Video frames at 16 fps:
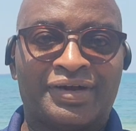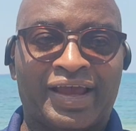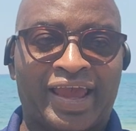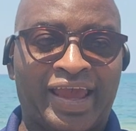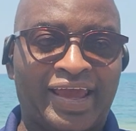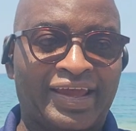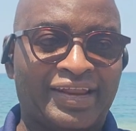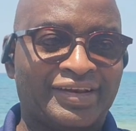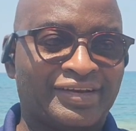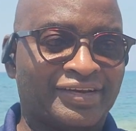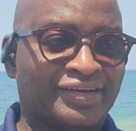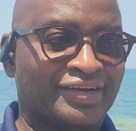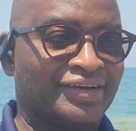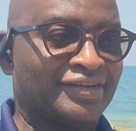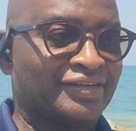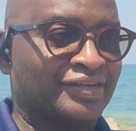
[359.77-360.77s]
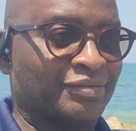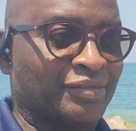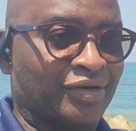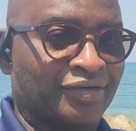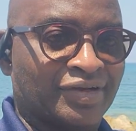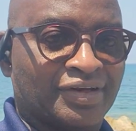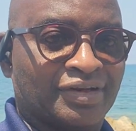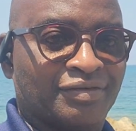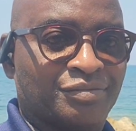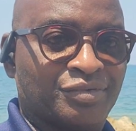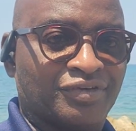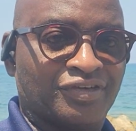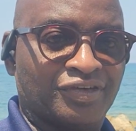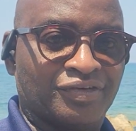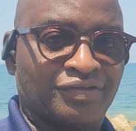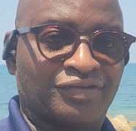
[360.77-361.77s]
and the marina
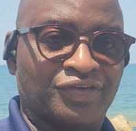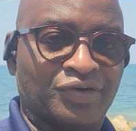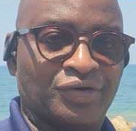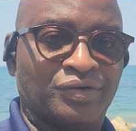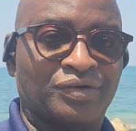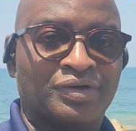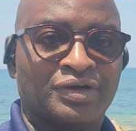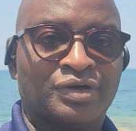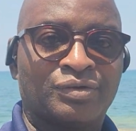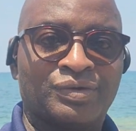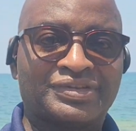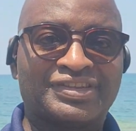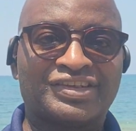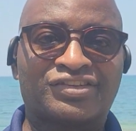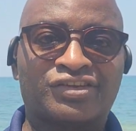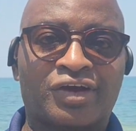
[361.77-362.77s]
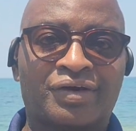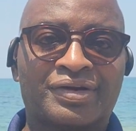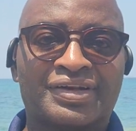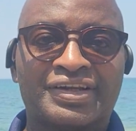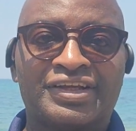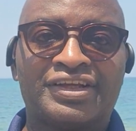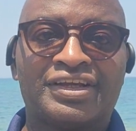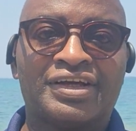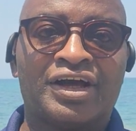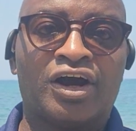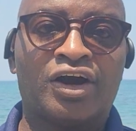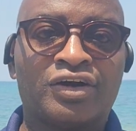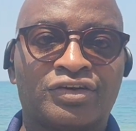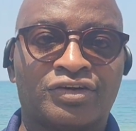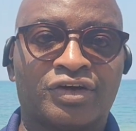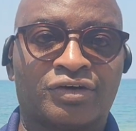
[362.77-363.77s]
view, which is currently
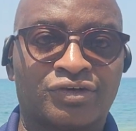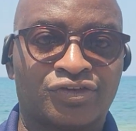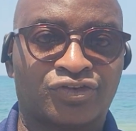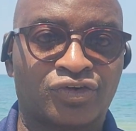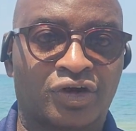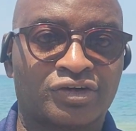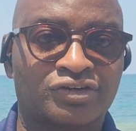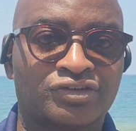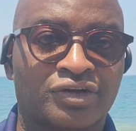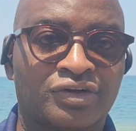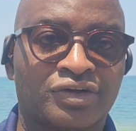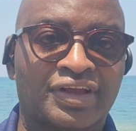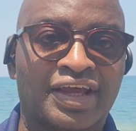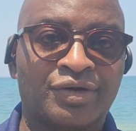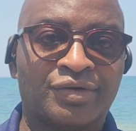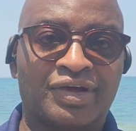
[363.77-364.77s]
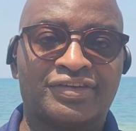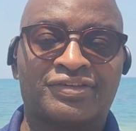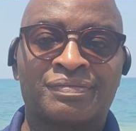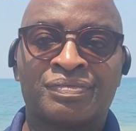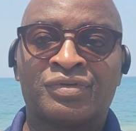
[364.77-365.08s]
under construction. Anyways,